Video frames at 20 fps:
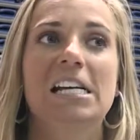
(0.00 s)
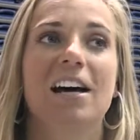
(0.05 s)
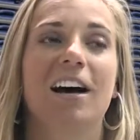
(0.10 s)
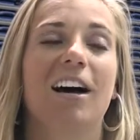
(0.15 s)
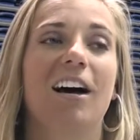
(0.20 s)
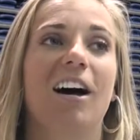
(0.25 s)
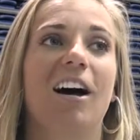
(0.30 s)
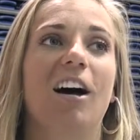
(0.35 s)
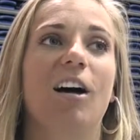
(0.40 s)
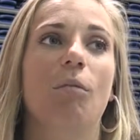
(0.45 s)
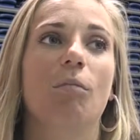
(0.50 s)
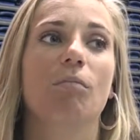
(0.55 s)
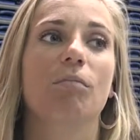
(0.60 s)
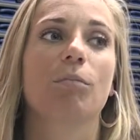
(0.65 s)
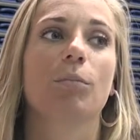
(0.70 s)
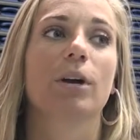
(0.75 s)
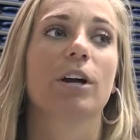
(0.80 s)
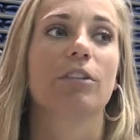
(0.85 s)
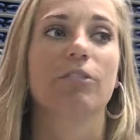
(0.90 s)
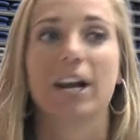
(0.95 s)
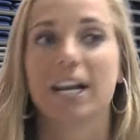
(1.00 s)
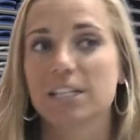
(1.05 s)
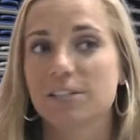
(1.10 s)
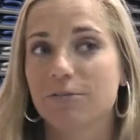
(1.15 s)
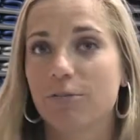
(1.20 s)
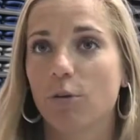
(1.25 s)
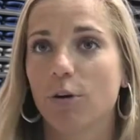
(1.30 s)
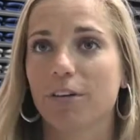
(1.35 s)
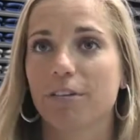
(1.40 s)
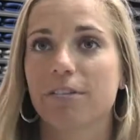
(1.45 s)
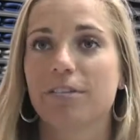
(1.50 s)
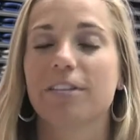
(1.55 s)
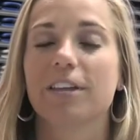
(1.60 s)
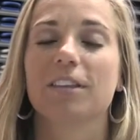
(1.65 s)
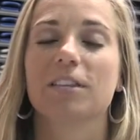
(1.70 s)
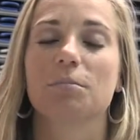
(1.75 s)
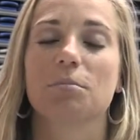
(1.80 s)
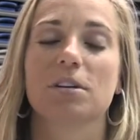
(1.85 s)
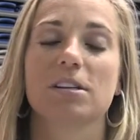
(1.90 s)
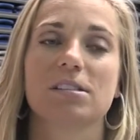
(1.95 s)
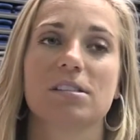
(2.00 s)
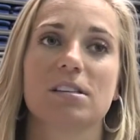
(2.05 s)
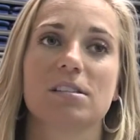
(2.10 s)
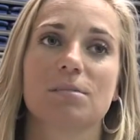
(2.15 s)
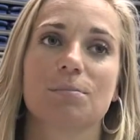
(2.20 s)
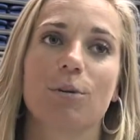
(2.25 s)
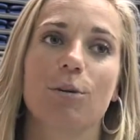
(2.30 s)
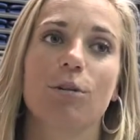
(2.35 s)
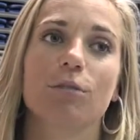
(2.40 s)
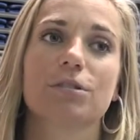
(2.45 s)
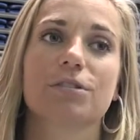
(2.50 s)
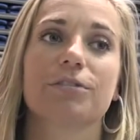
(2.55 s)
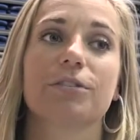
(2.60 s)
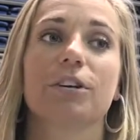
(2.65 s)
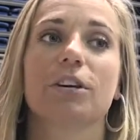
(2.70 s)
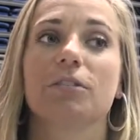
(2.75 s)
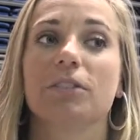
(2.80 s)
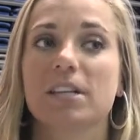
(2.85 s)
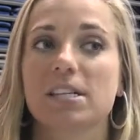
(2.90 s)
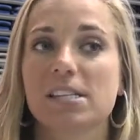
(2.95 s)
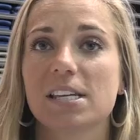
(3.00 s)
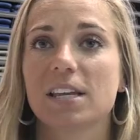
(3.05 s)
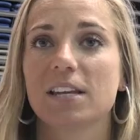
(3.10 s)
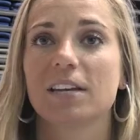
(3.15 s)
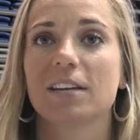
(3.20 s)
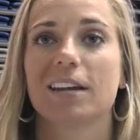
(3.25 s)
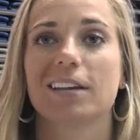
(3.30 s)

Um, we are ranked fourth in the preseason polls for a reason,